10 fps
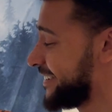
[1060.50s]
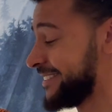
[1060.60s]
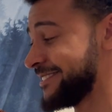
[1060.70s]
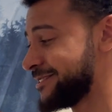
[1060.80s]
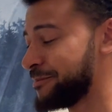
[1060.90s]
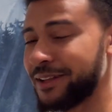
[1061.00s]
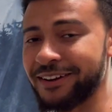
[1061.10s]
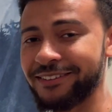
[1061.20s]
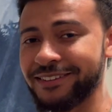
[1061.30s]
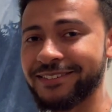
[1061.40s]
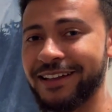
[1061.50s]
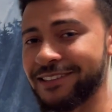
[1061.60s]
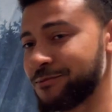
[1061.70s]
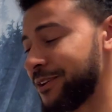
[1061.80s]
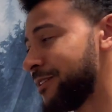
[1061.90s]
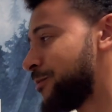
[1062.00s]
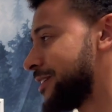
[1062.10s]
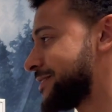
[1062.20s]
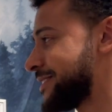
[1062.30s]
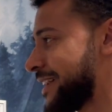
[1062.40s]
These apply to the 10s. We all
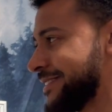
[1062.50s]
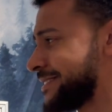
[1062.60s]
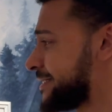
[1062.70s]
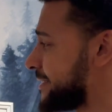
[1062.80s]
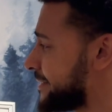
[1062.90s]
want 10s.